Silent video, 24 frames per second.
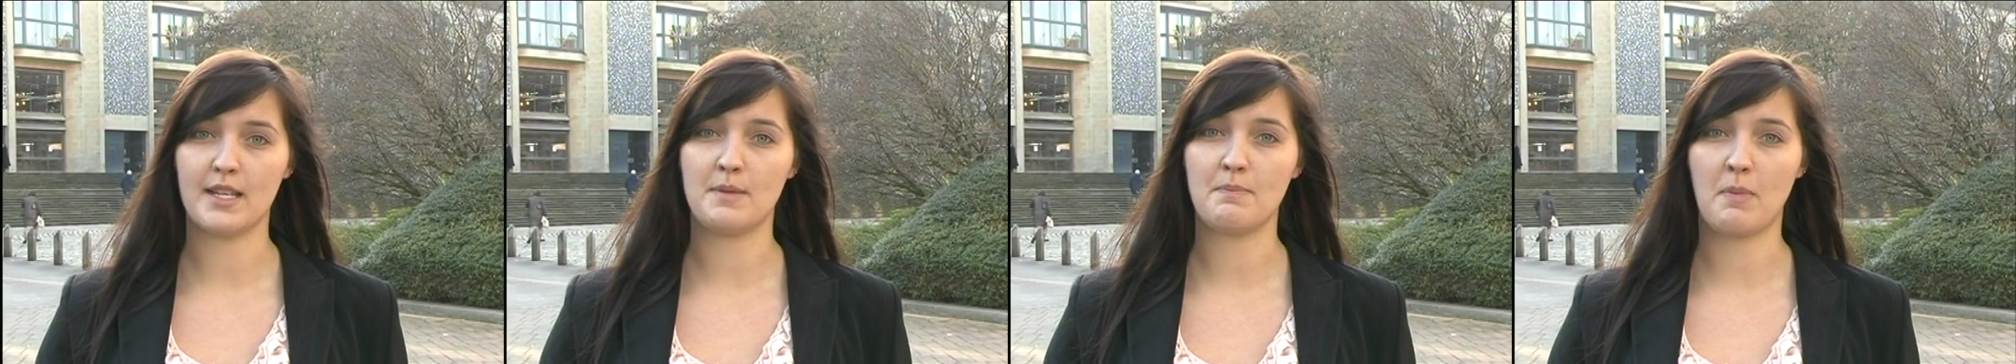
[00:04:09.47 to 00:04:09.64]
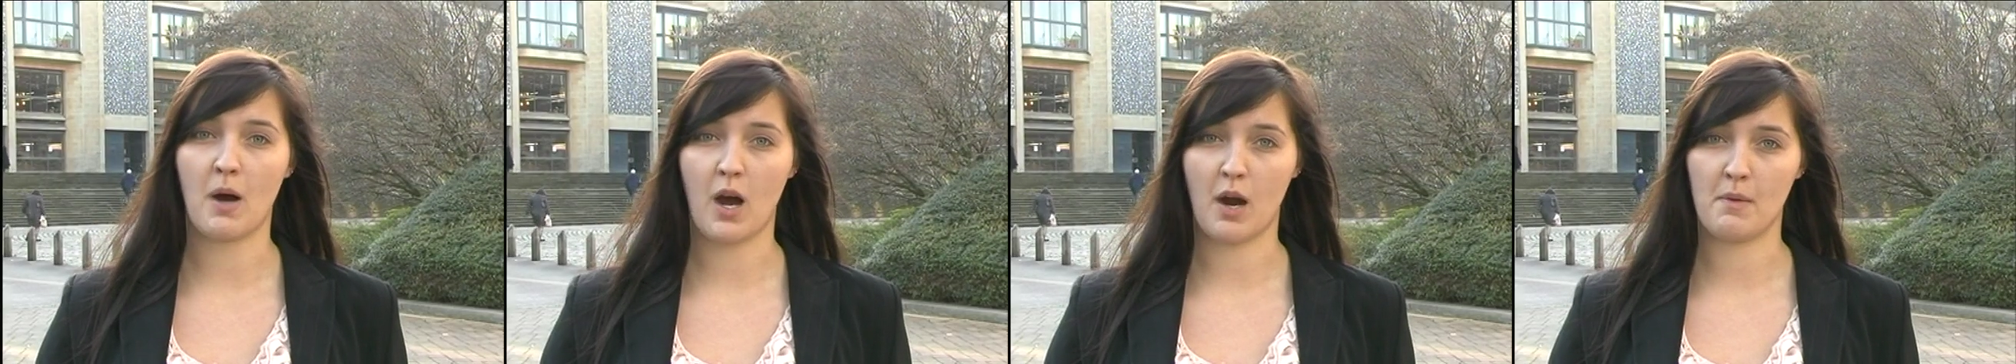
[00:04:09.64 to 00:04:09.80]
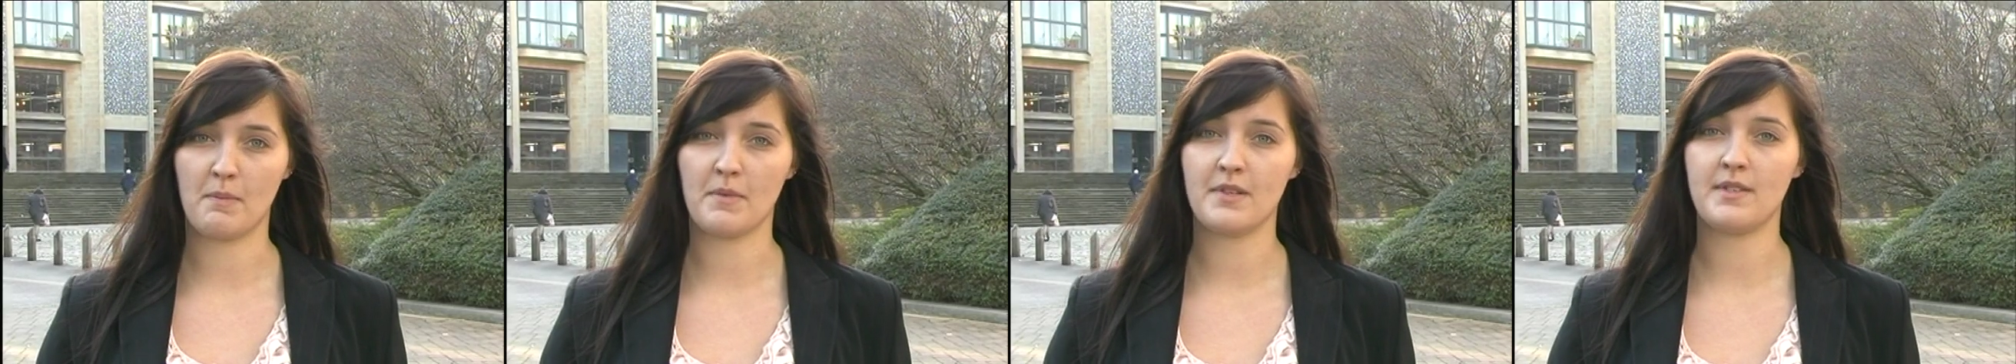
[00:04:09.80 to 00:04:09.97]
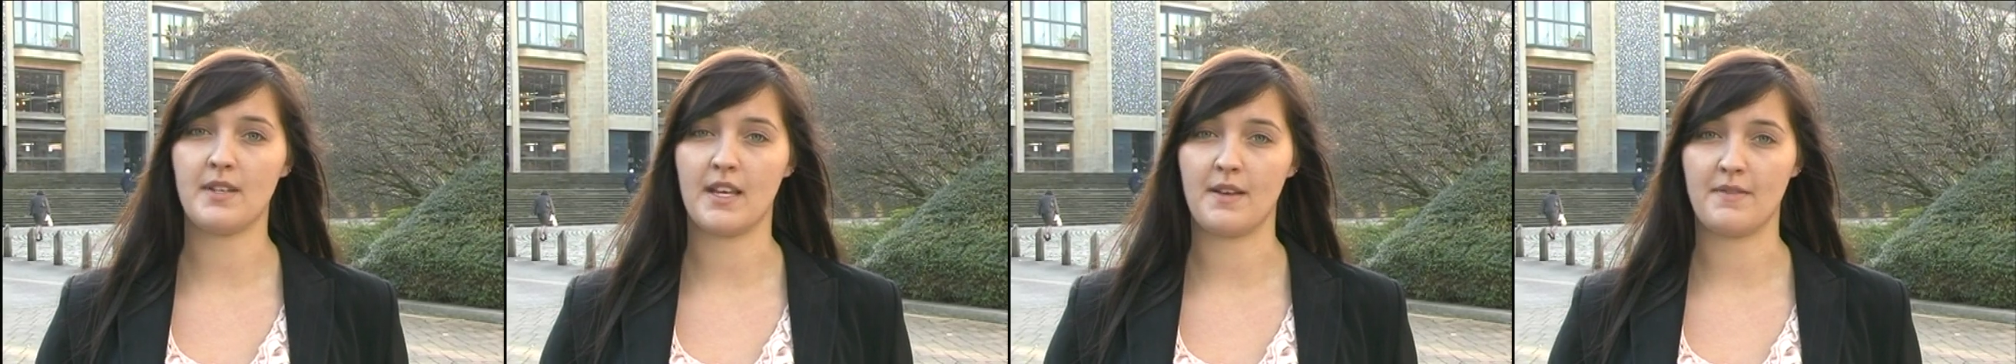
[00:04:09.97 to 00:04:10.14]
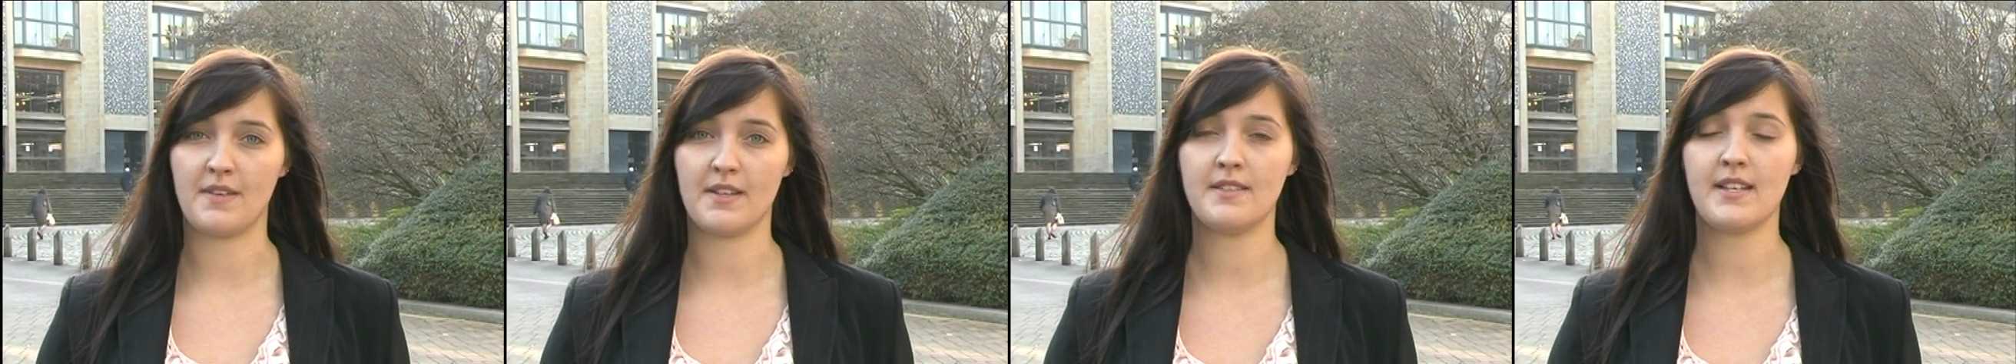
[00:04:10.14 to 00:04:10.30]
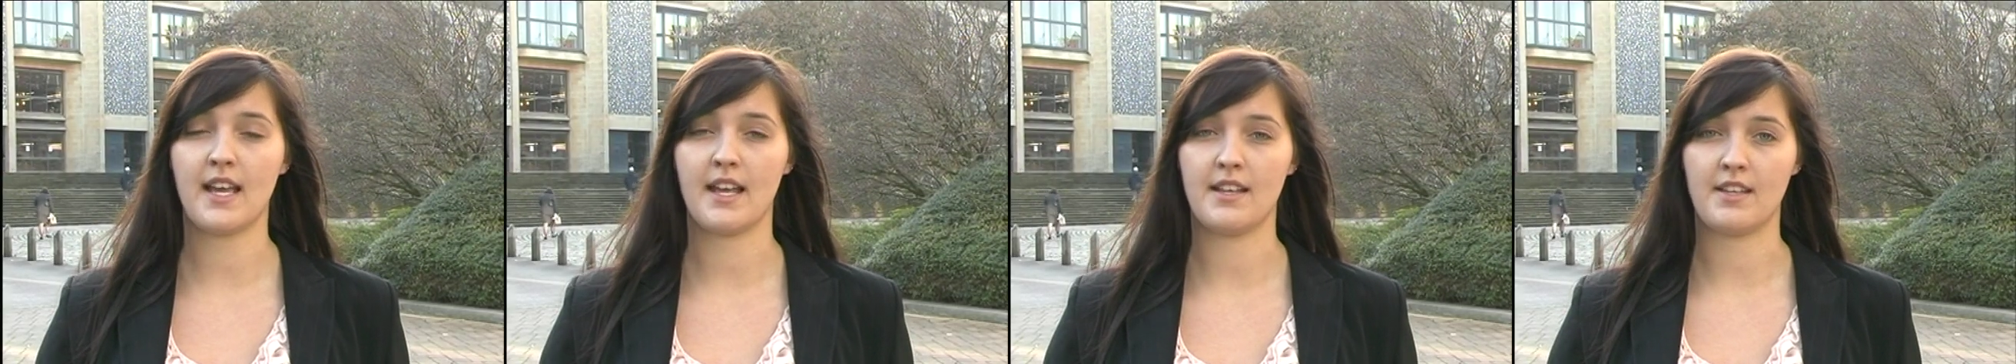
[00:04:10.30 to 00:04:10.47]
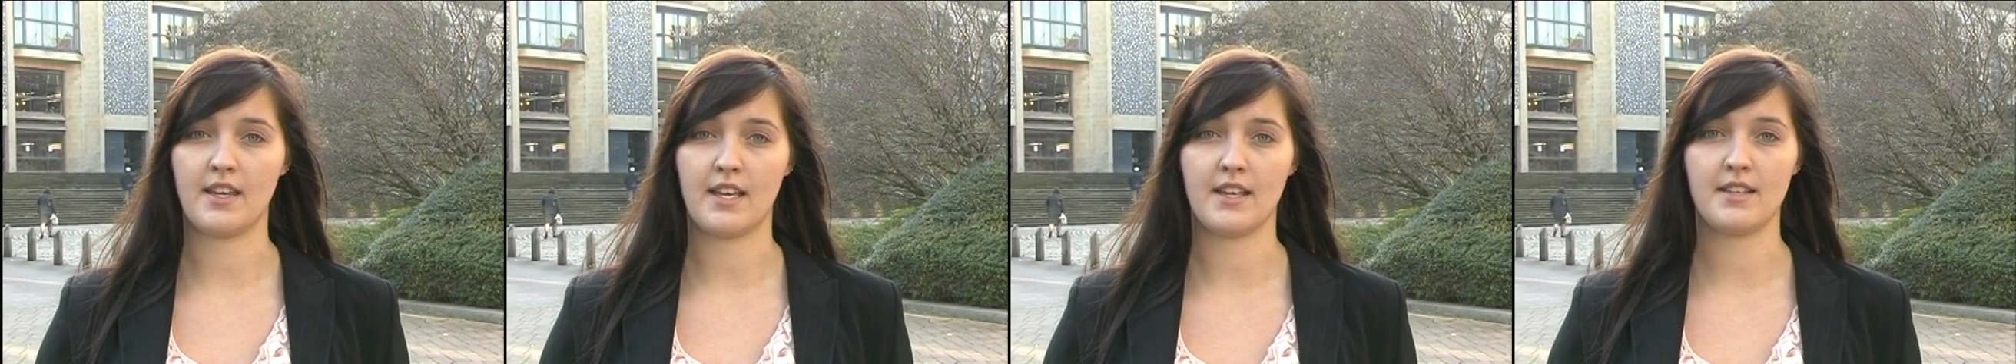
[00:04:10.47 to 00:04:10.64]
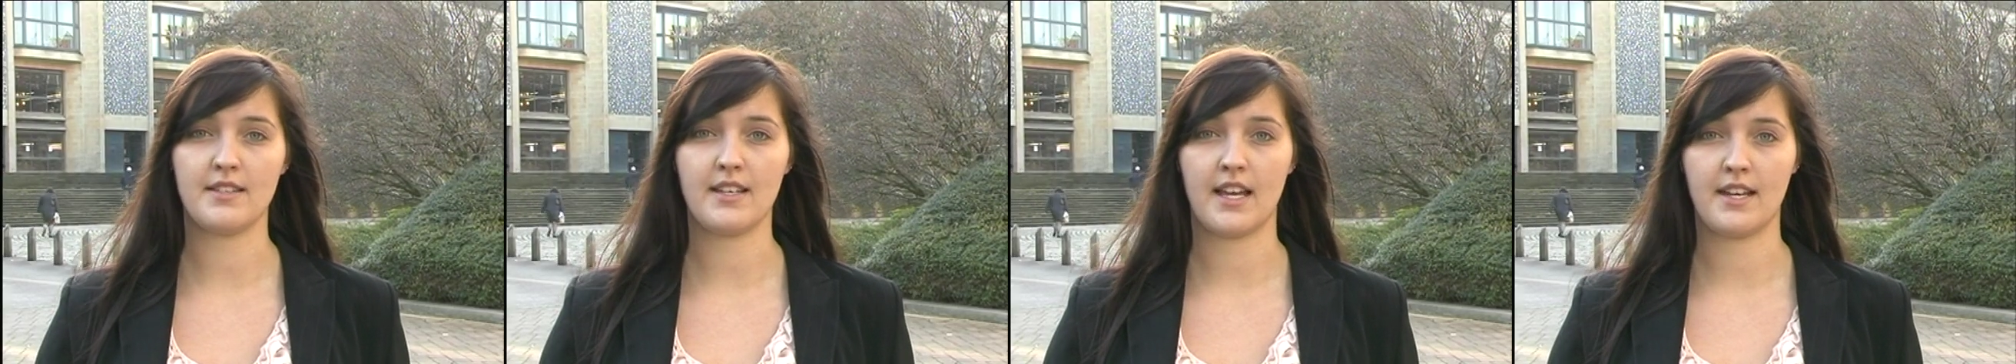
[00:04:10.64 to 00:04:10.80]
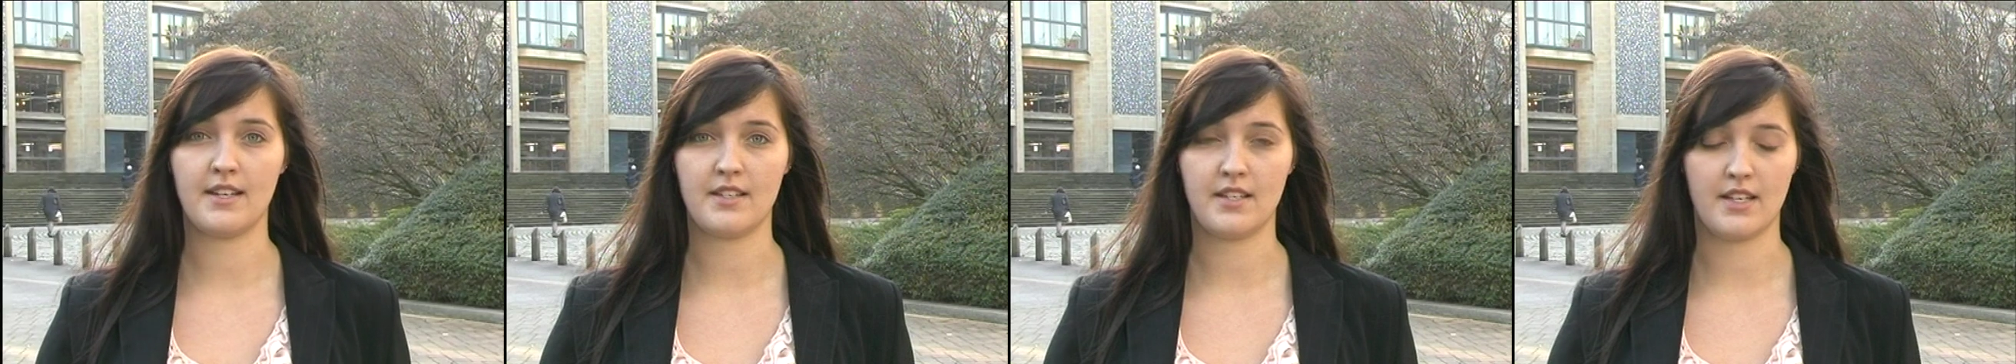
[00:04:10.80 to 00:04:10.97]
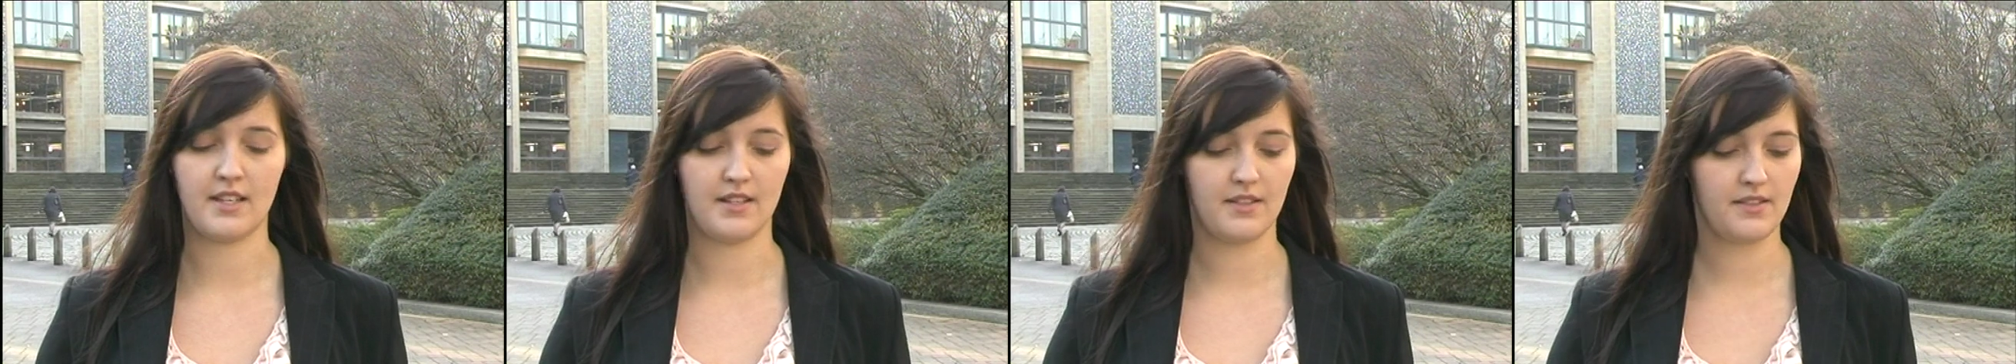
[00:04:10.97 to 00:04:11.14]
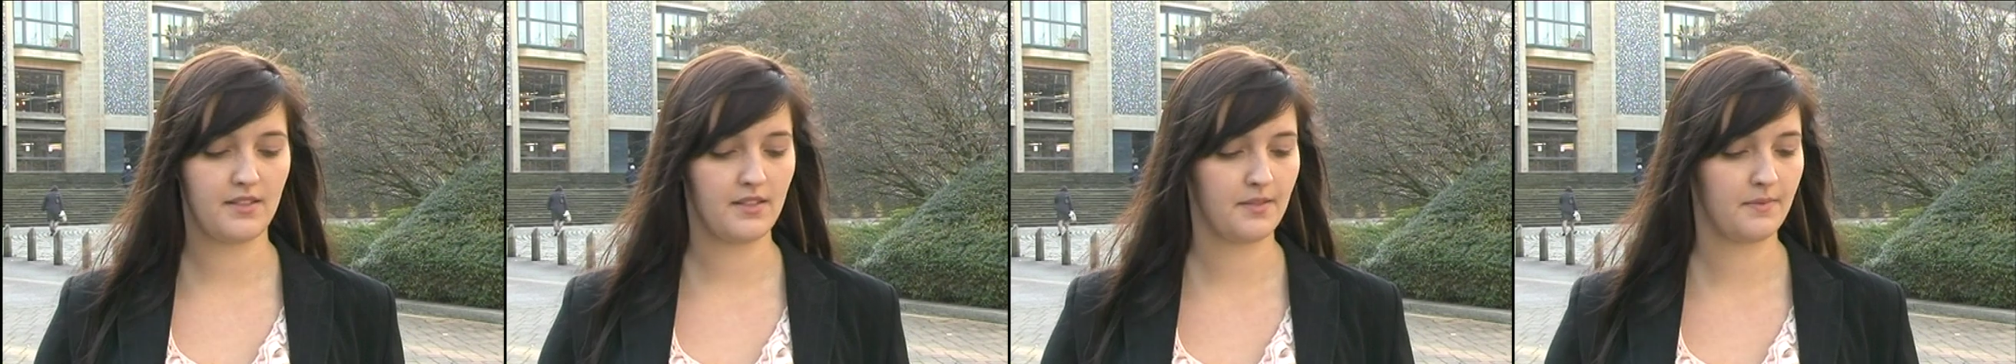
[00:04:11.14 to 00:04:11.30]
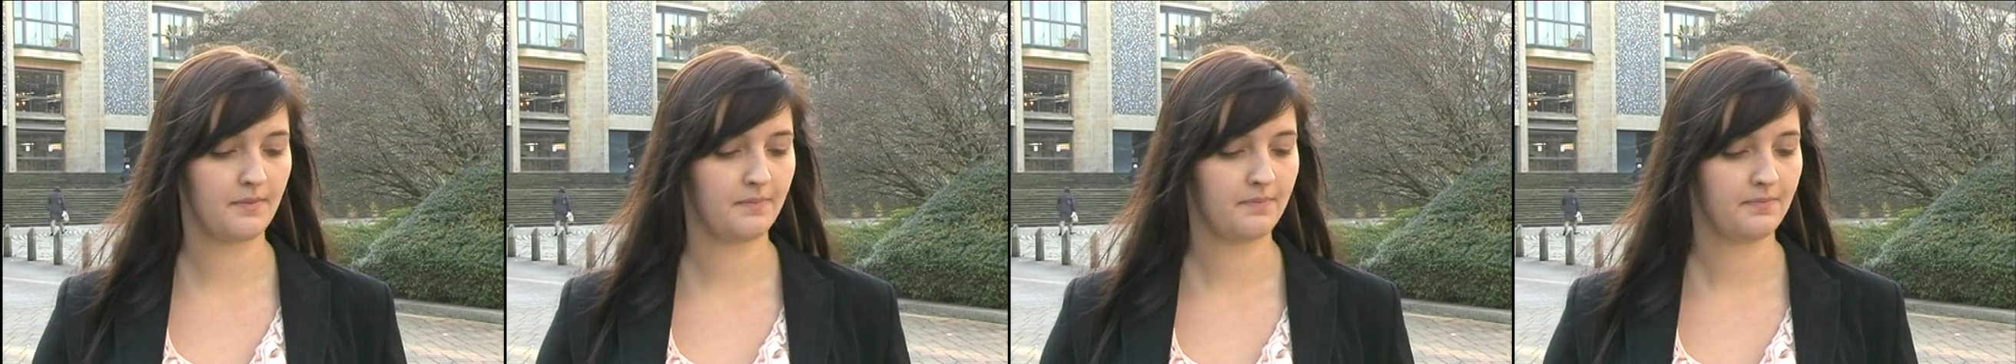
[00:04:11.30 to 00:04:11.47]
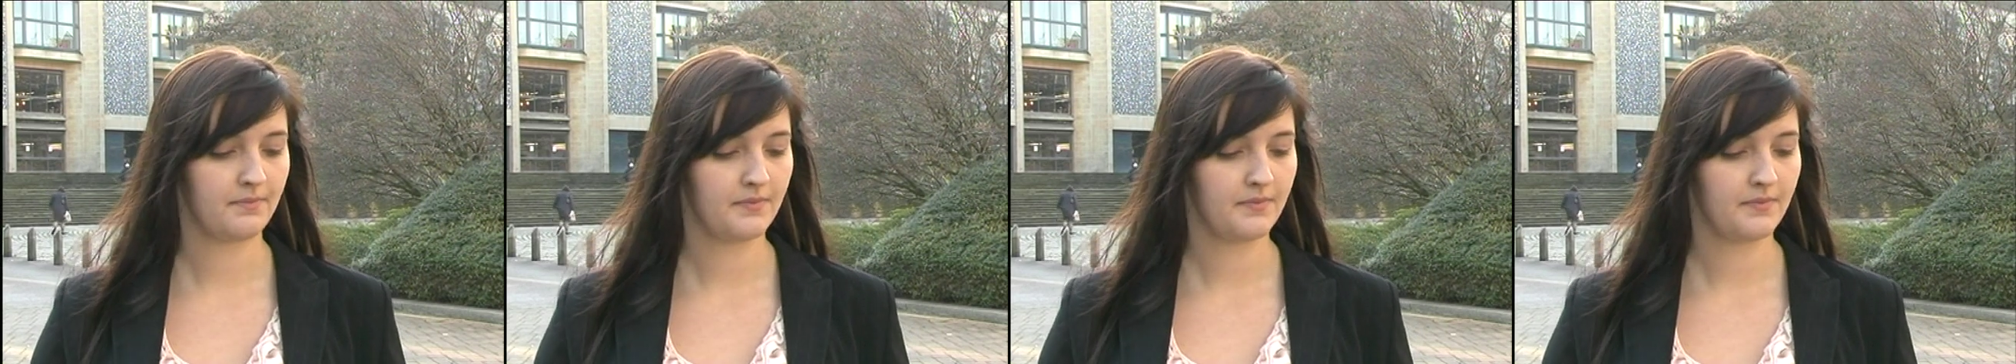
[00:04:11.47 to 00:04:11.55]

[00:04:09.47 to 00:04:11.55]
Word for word: as Barham received his 10 year sentence.